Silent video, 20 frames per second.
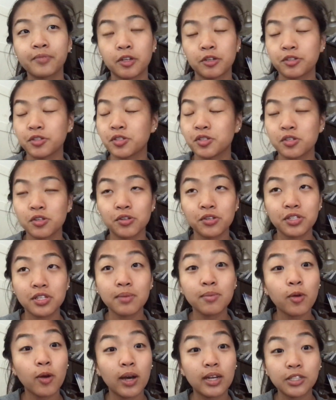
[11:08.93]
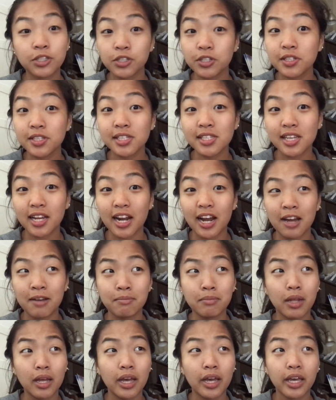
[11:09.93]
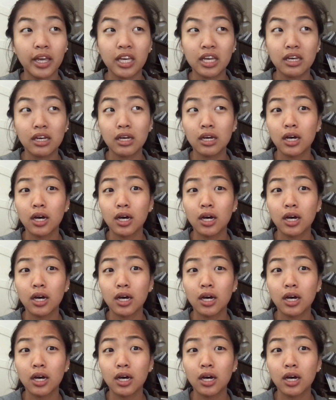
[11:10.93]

There's still some questions that I'm like,